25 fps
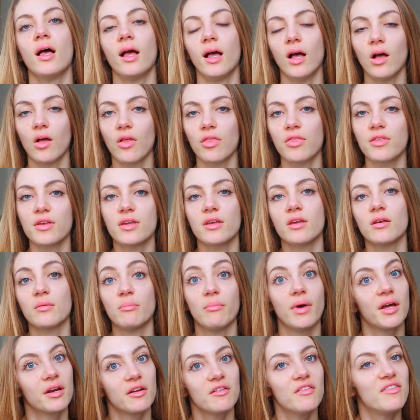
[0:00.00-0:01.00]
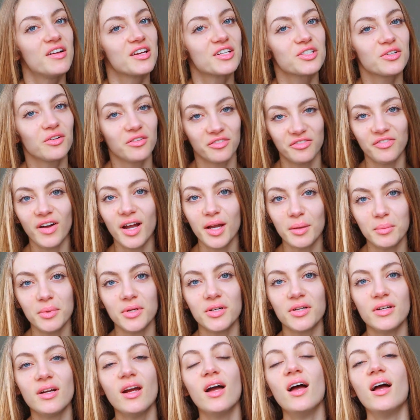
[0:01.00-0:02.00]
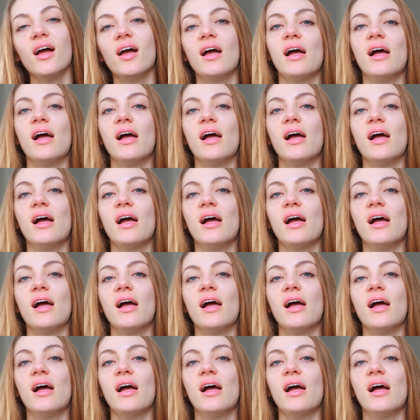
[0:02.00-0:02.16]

healthy, beneficial fiber,